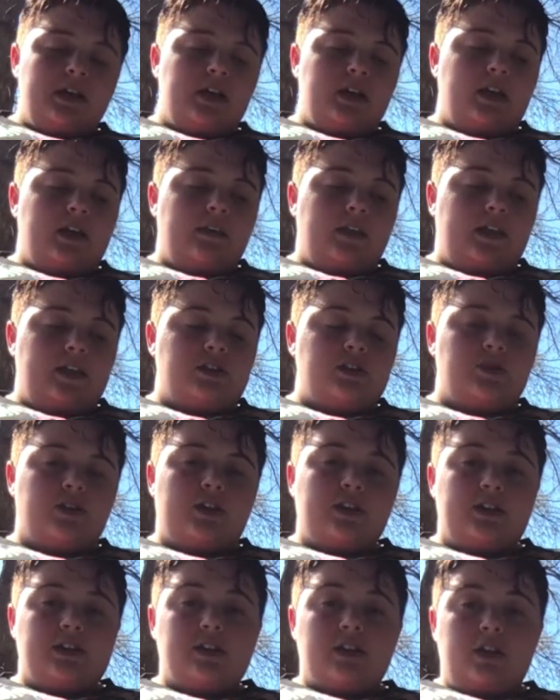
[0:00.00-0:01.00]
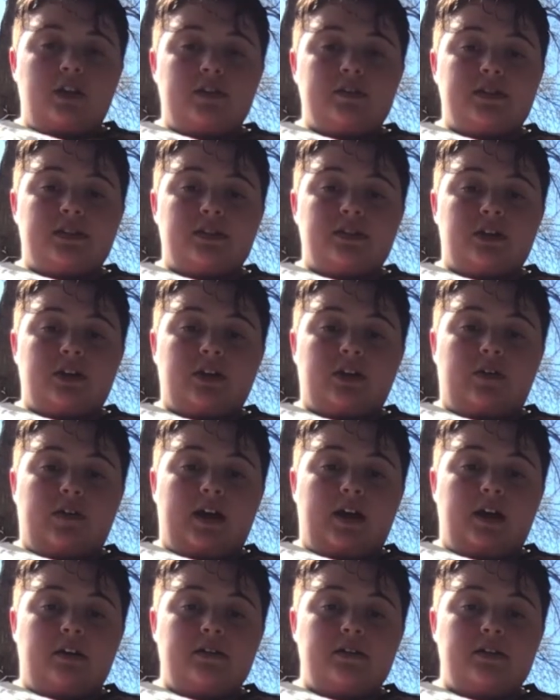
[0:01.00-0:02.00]
on that string that's closest to the
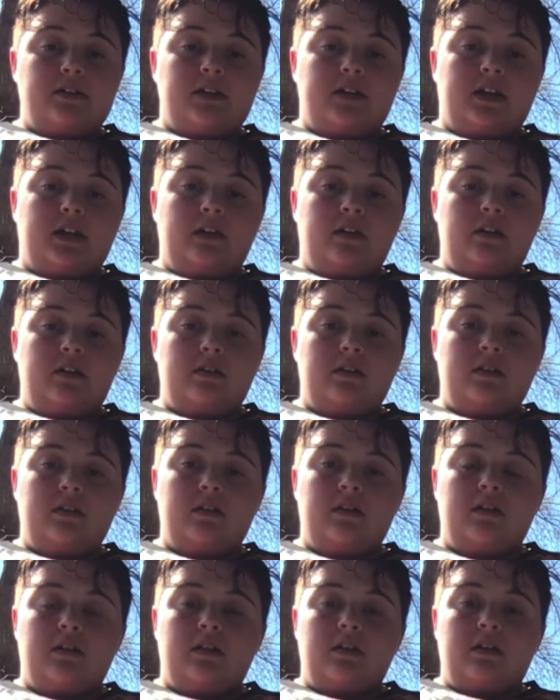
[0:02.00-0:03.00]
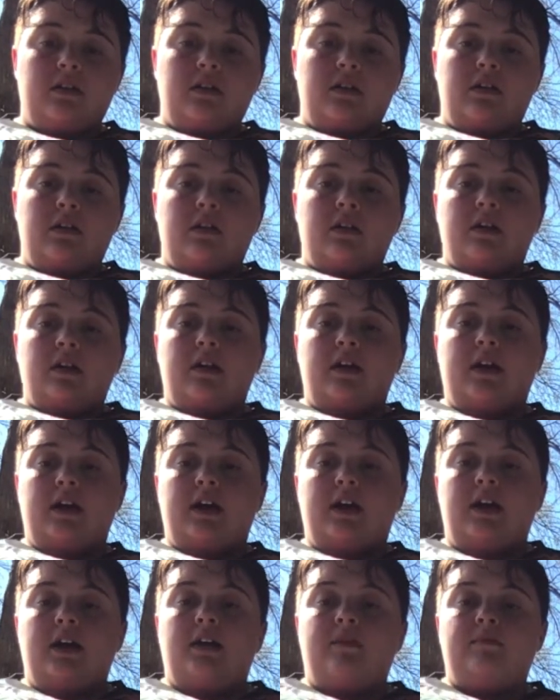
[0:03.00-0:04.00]
ground here,
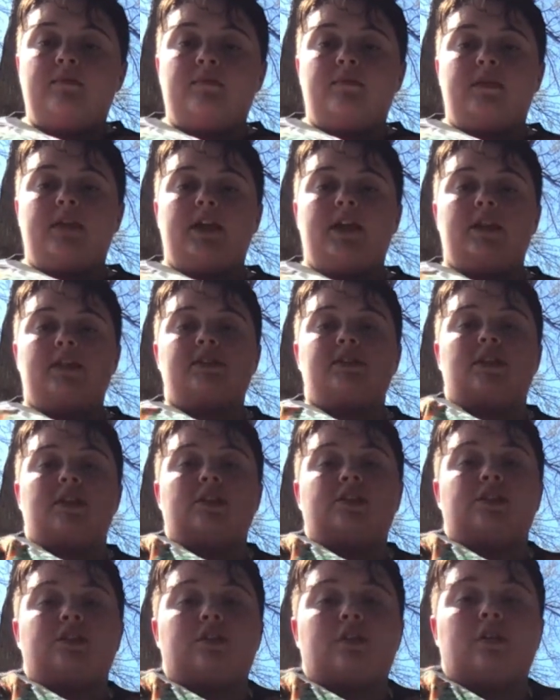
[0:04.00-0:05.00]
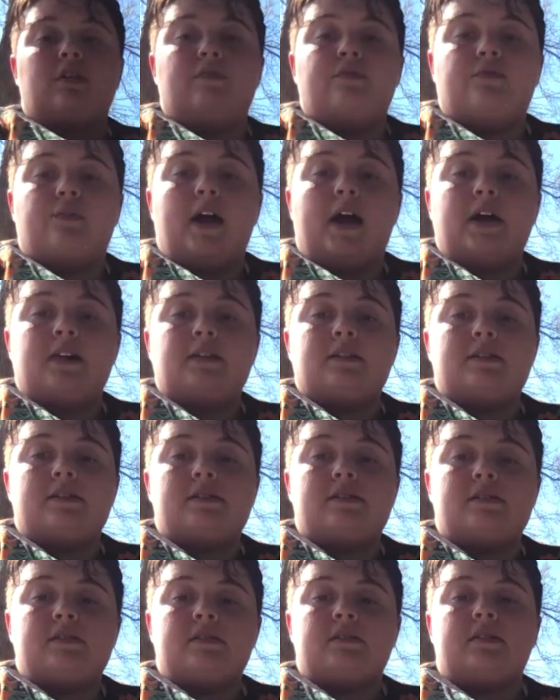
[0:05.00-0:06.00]
and it's the 3rd
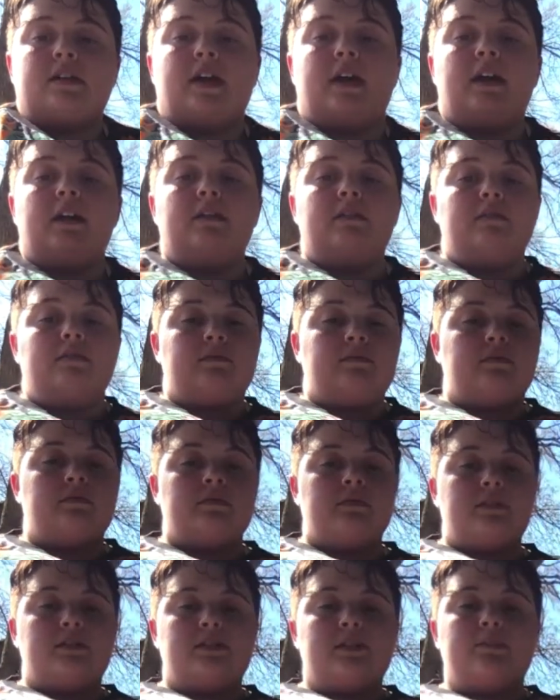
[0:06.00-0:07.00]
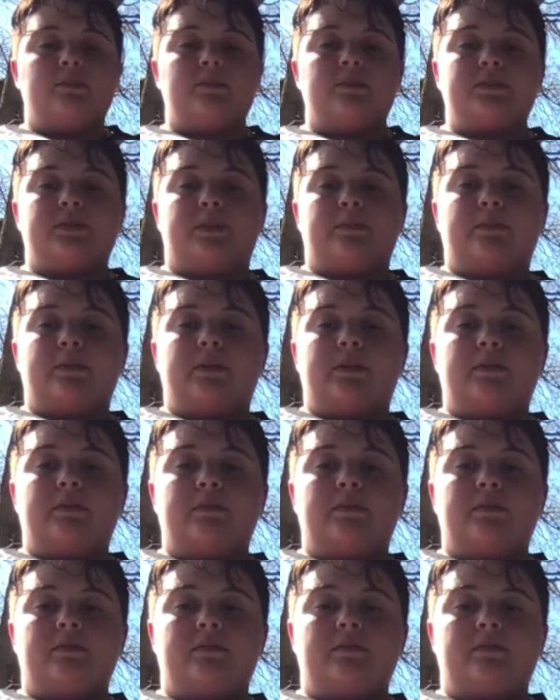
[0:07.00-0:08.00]
fret, okay? Simple, simple,
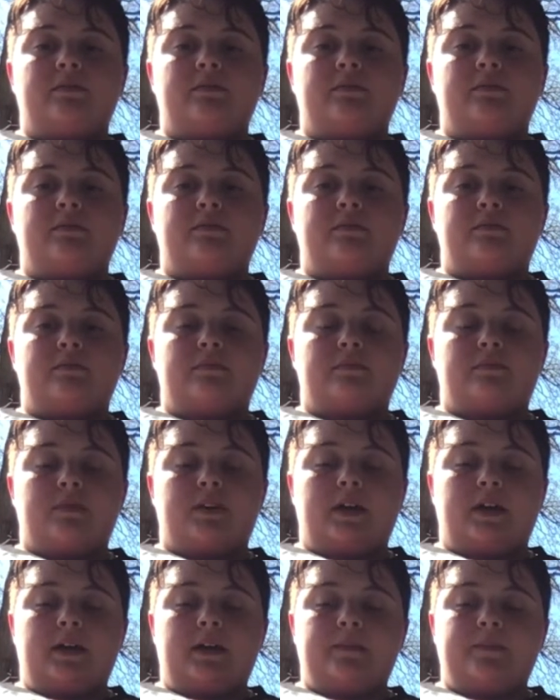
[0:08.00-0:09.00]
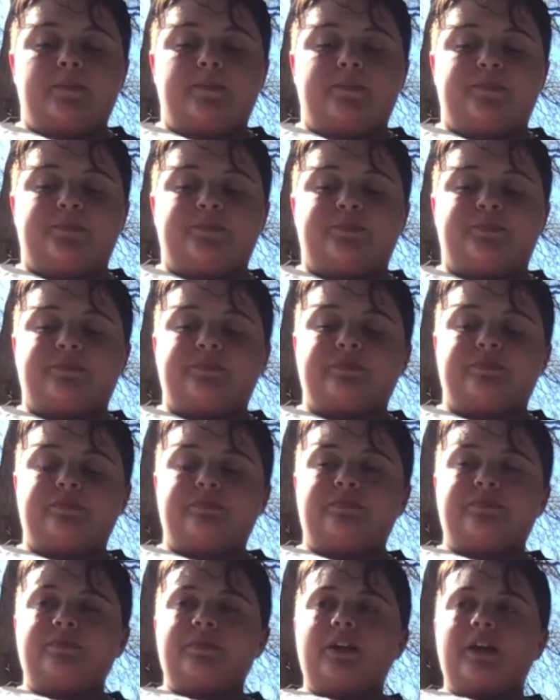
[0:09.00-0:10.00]
okay?
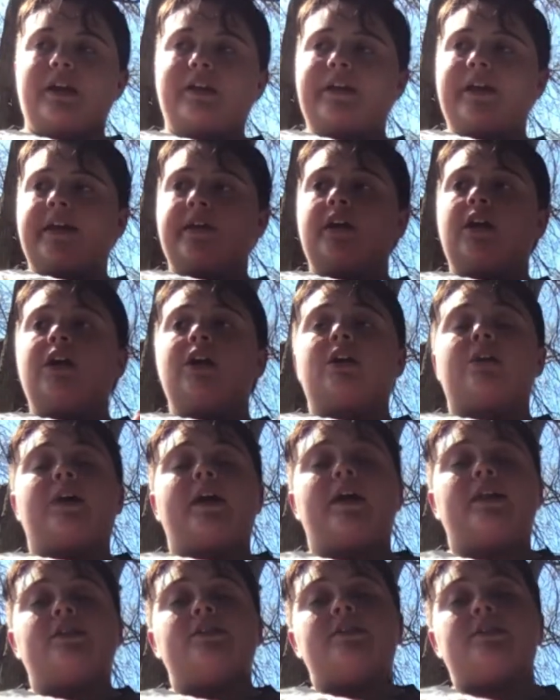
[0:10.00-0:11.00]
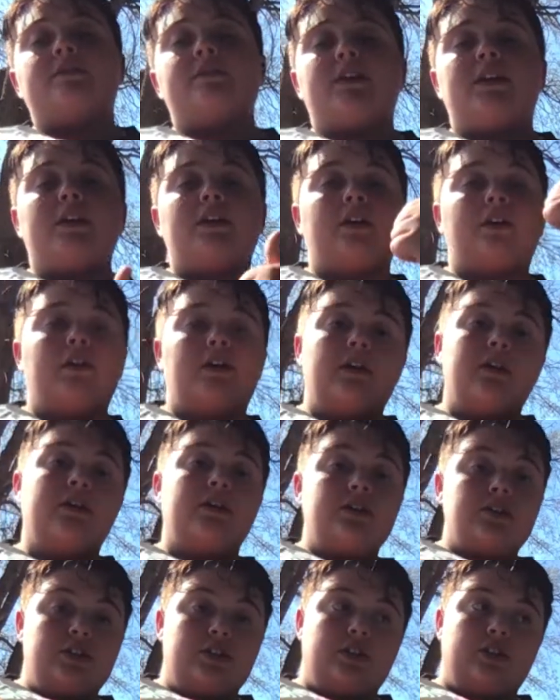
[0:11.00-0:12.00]
All right, go ahead into the video
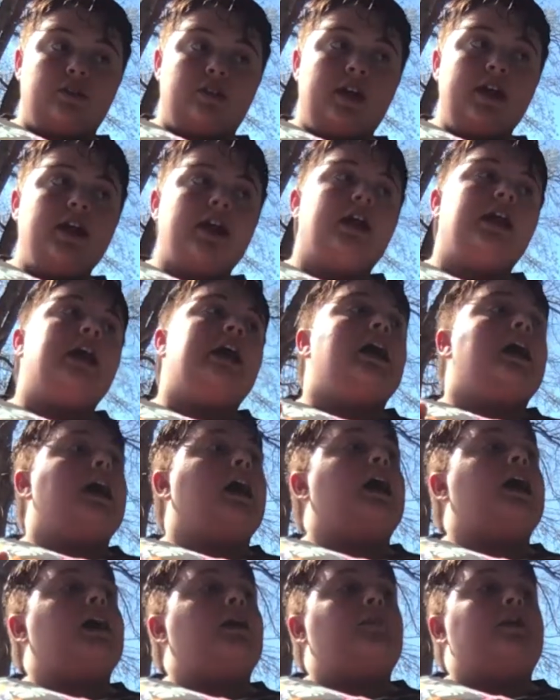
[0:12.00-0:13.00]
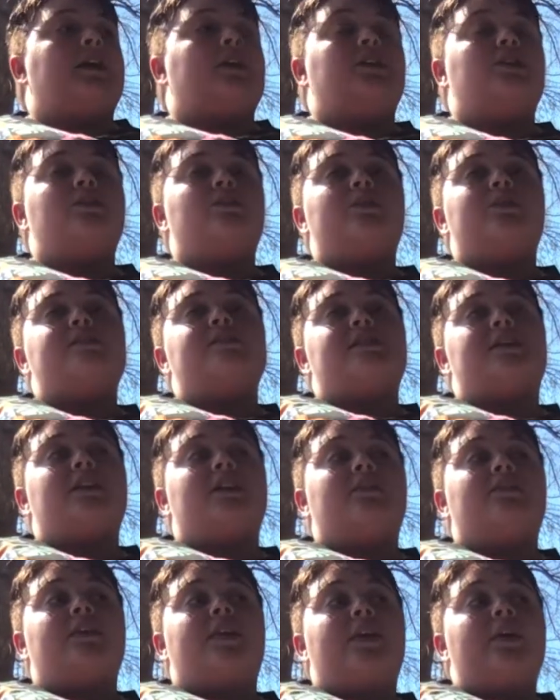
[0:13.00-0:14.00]
to your right, and you will see
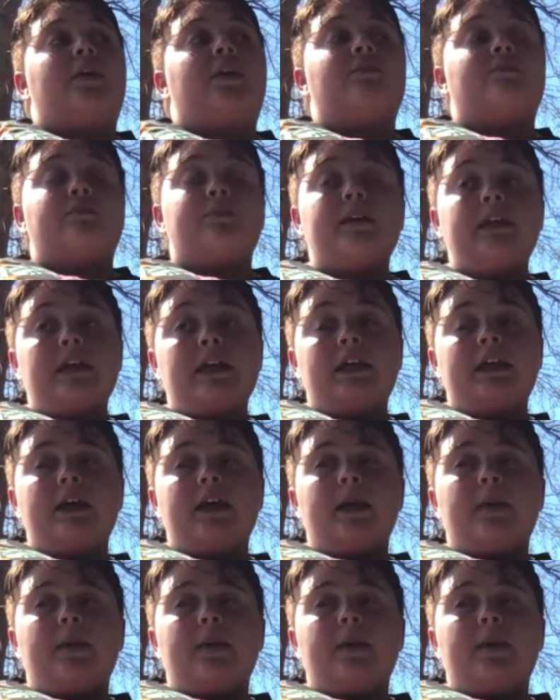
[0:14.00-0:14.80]
a video of me